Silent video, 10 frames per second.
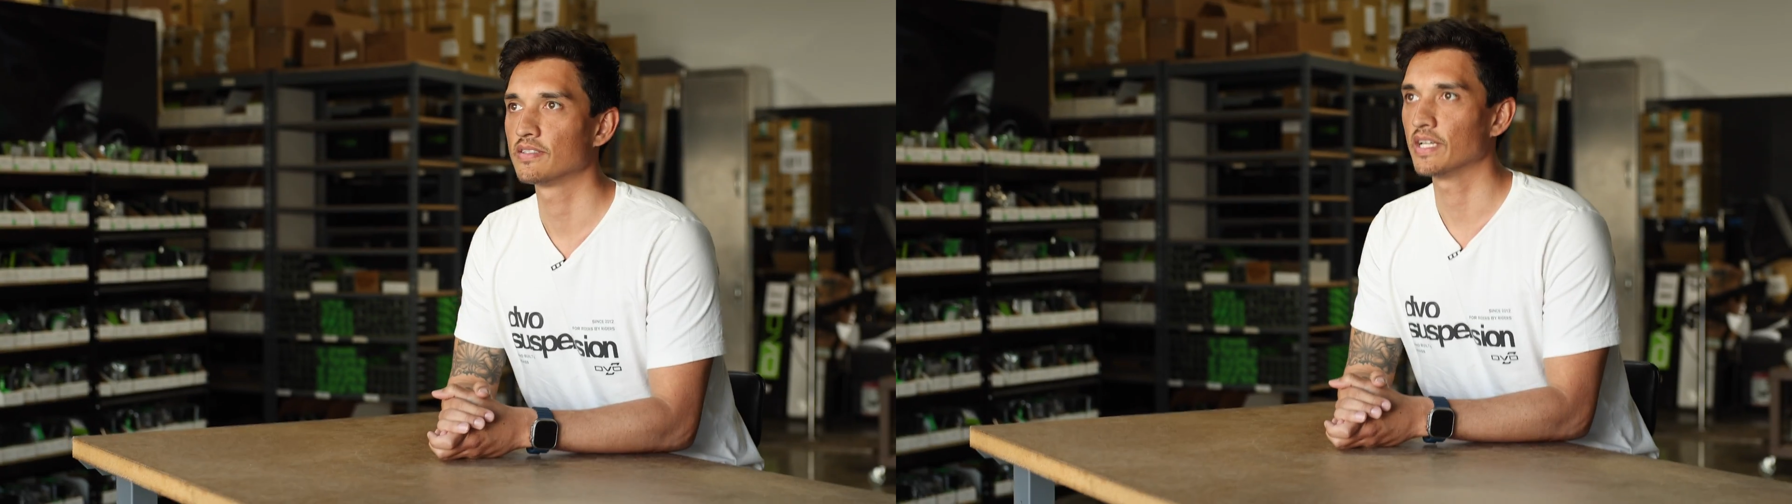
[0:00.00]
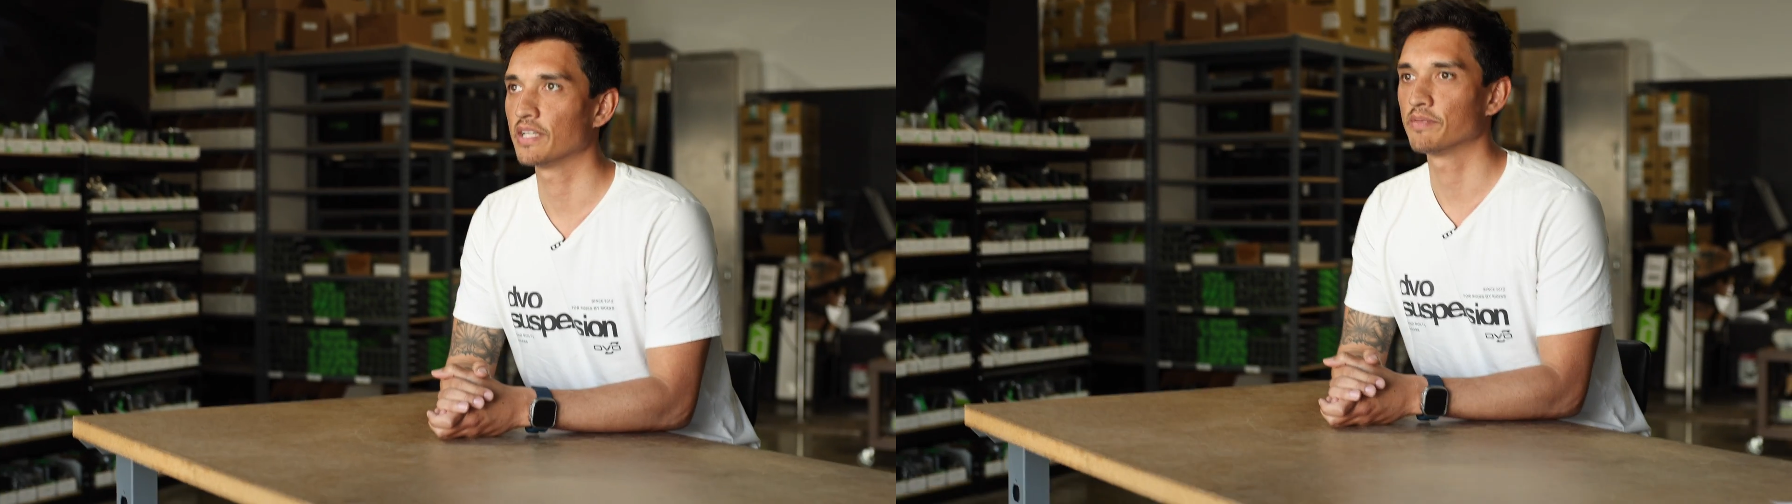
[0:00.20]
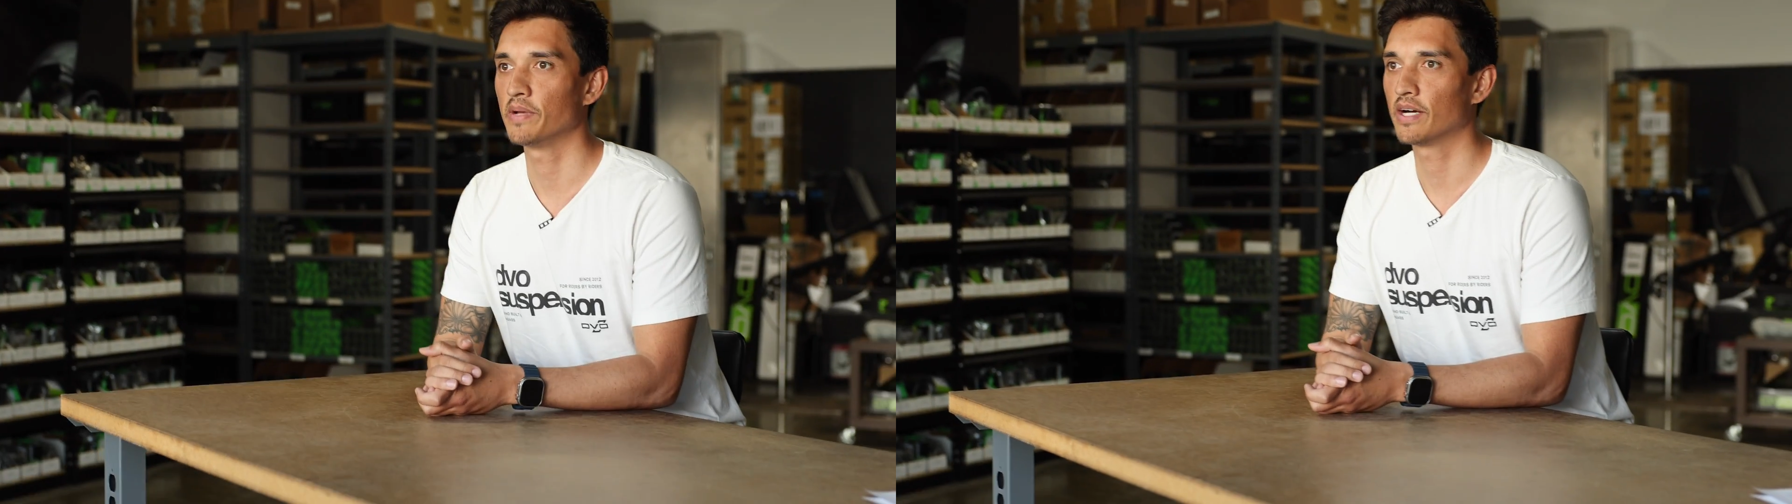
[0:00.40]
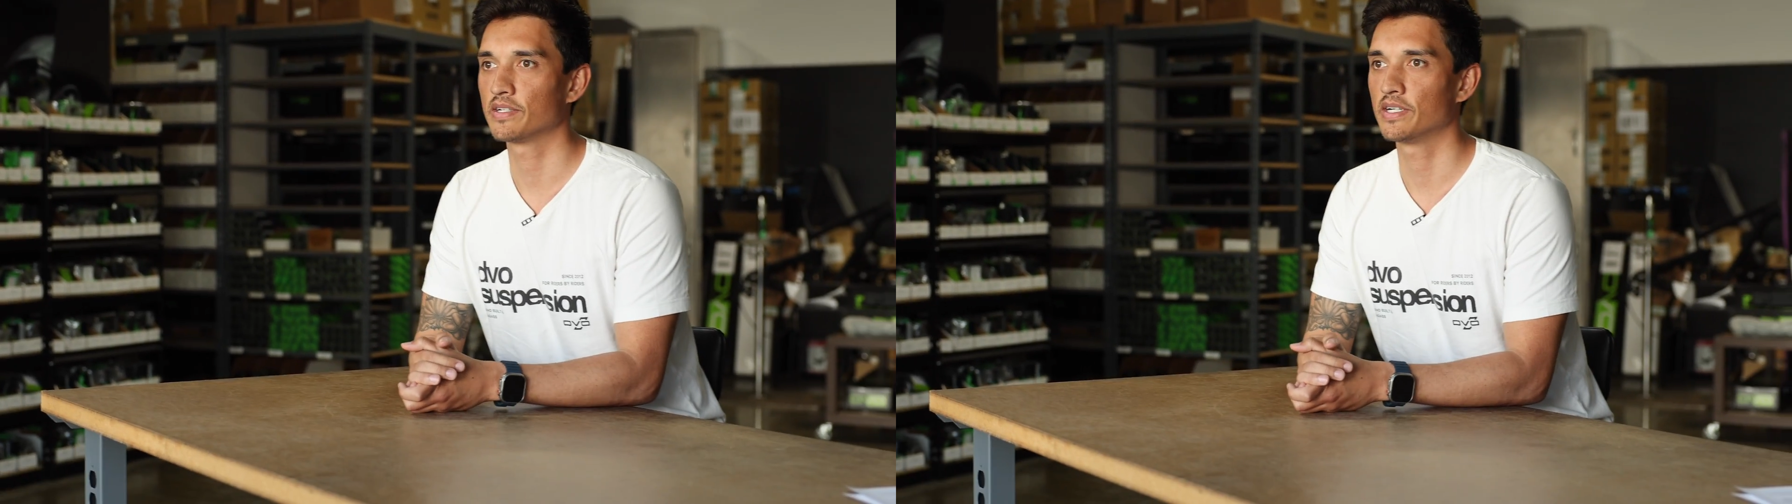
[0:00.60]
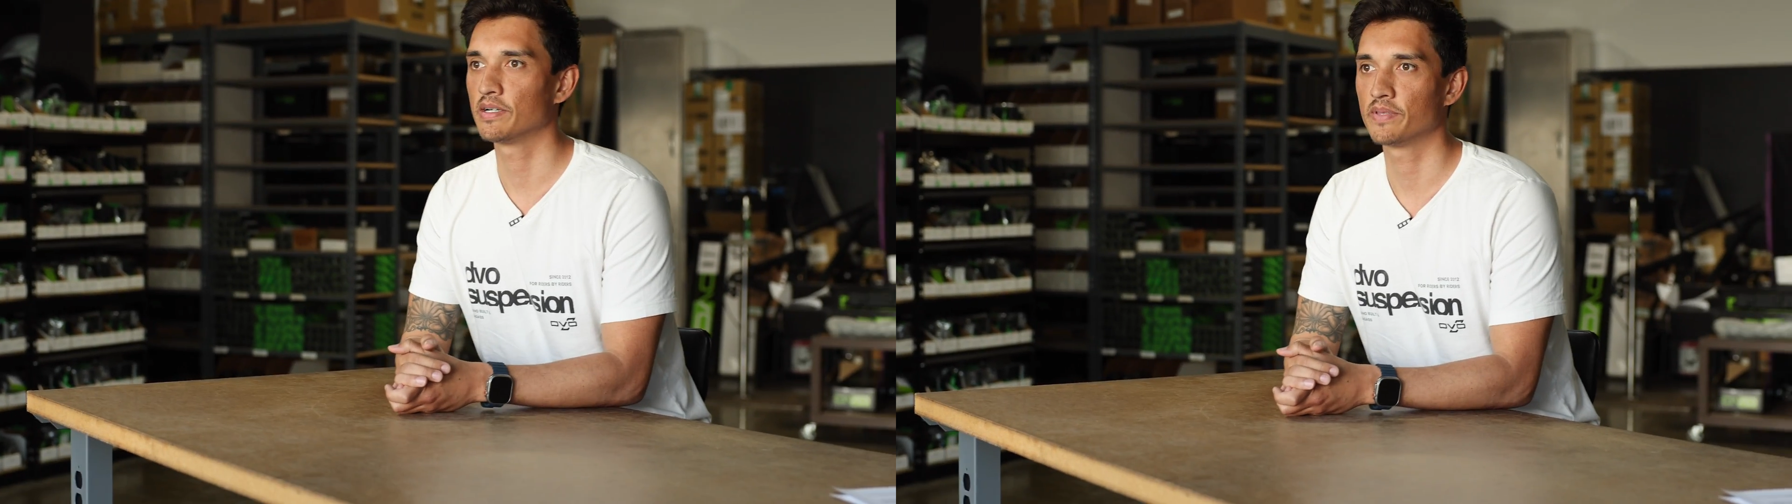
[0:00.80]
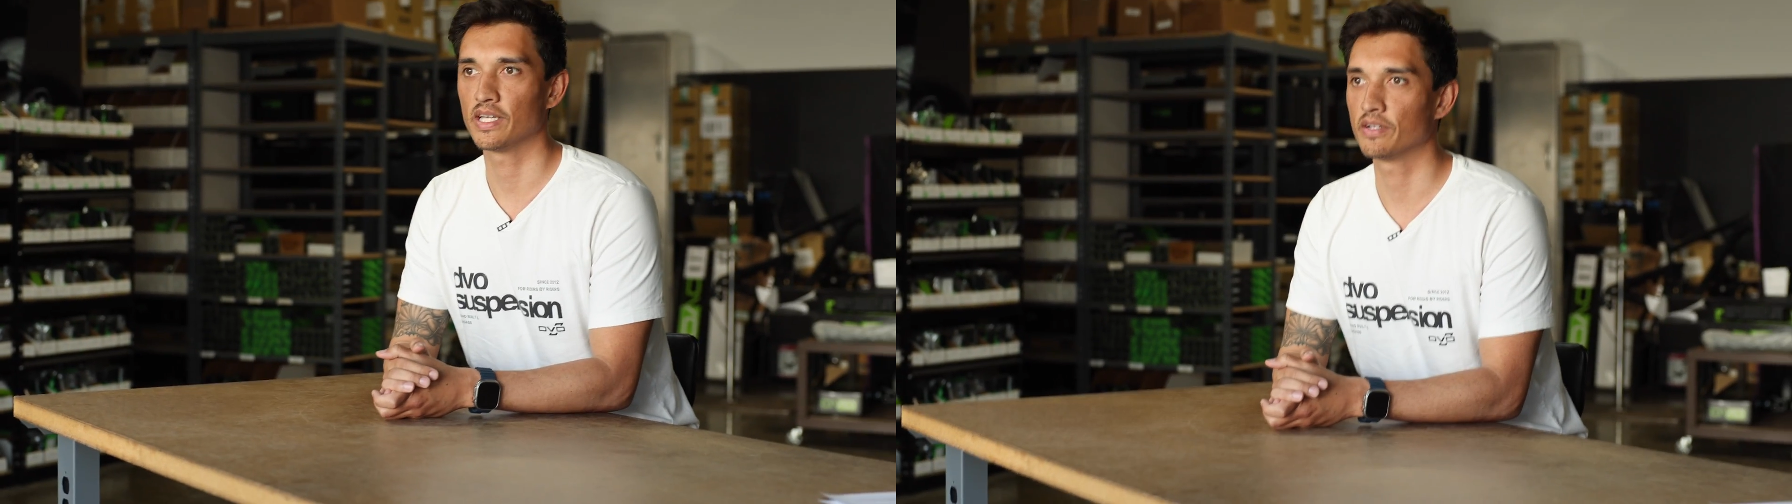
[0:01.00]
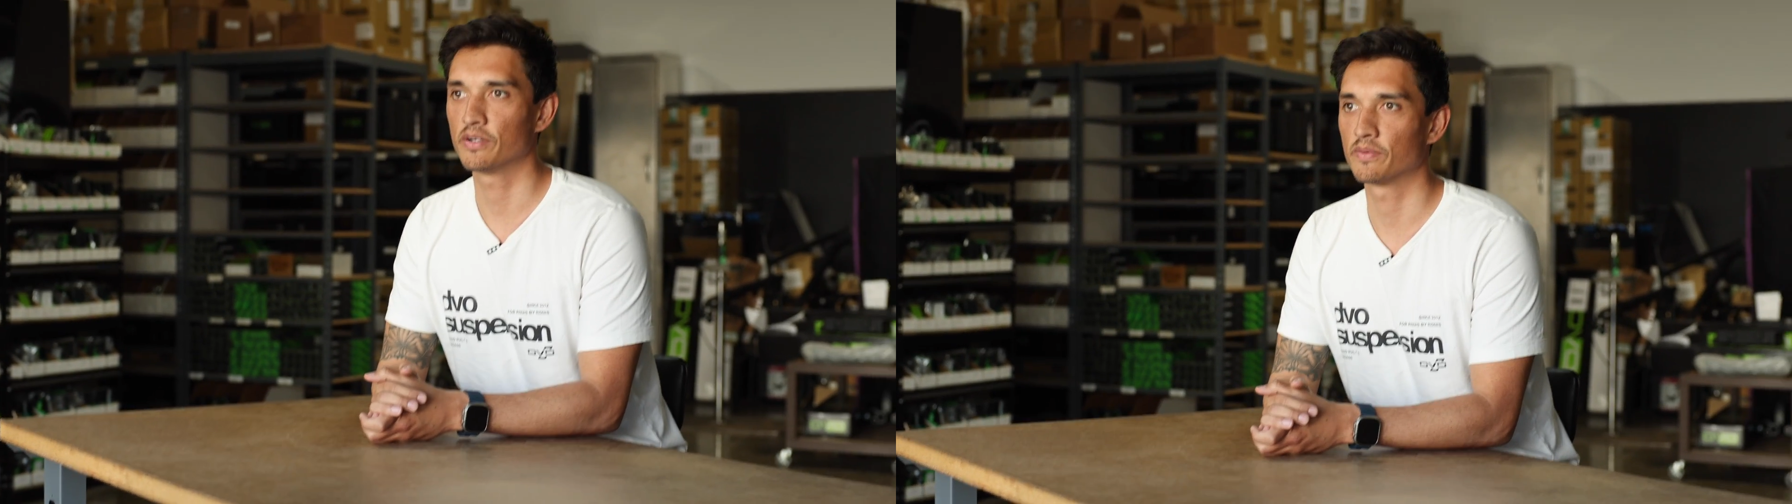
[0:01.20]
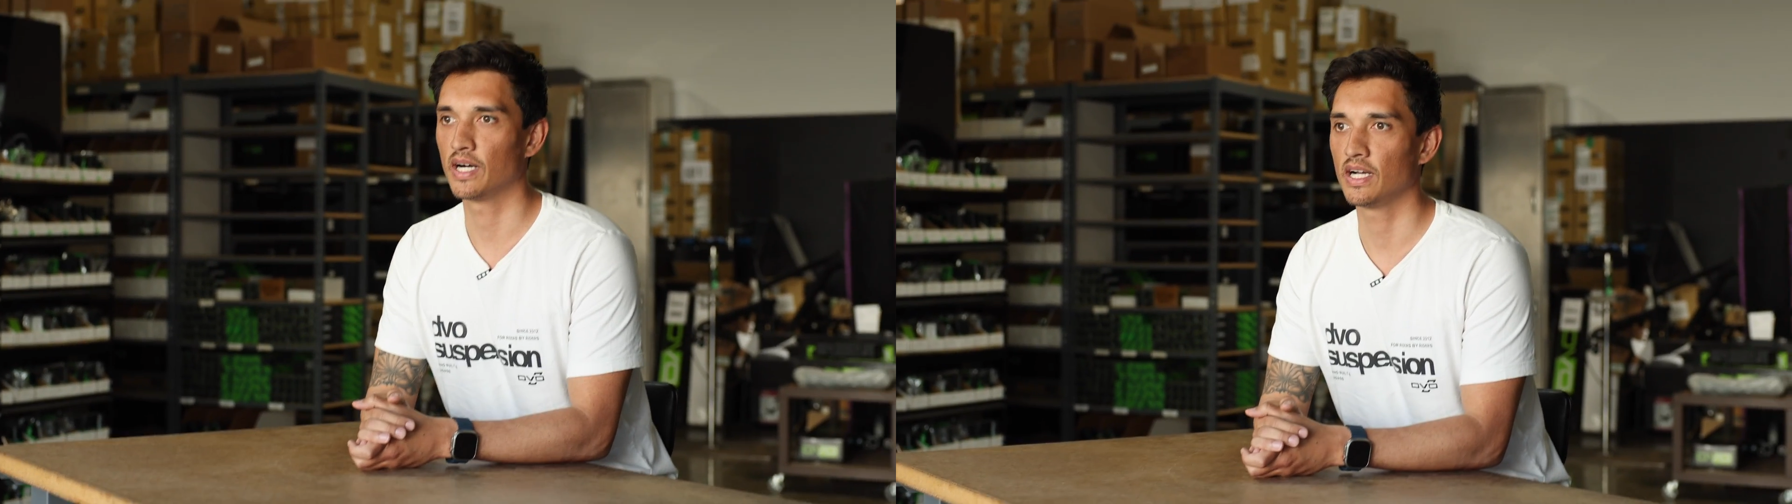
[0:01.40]
They can mount it up, they can
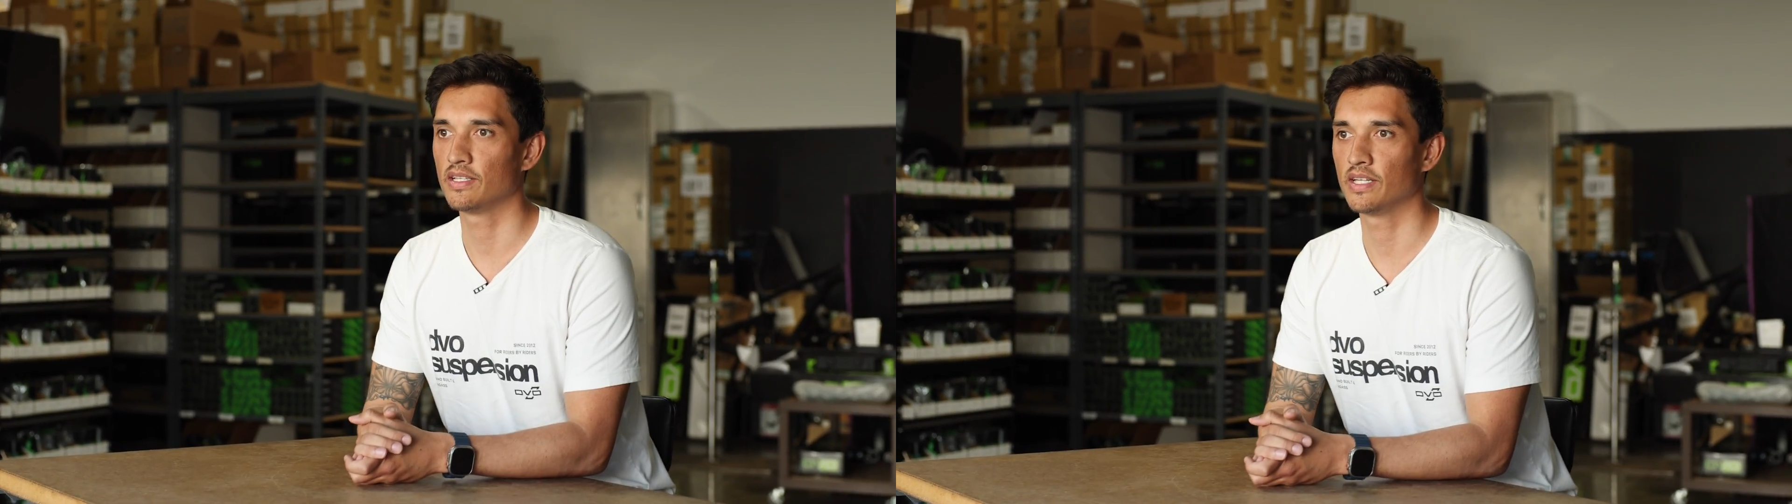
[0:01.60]
go ride,